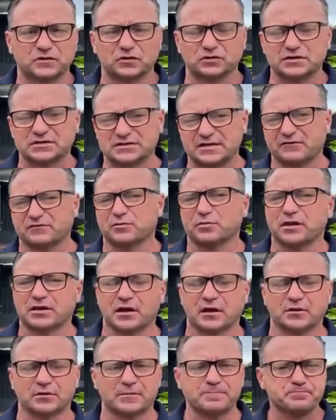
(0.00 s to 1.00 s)
so it doesn't have to be
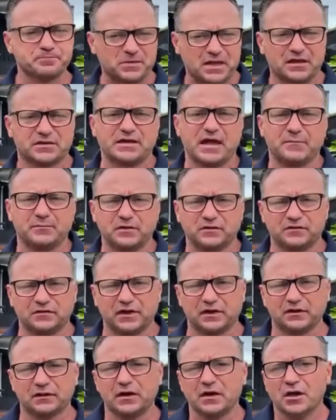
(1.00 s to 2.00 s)
color. It can be
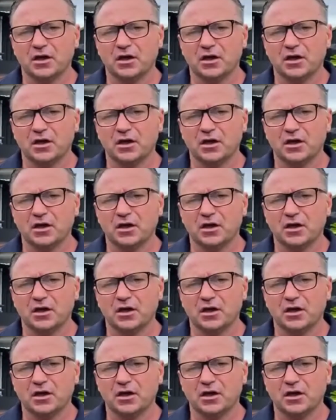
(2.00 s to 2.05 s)
zinc.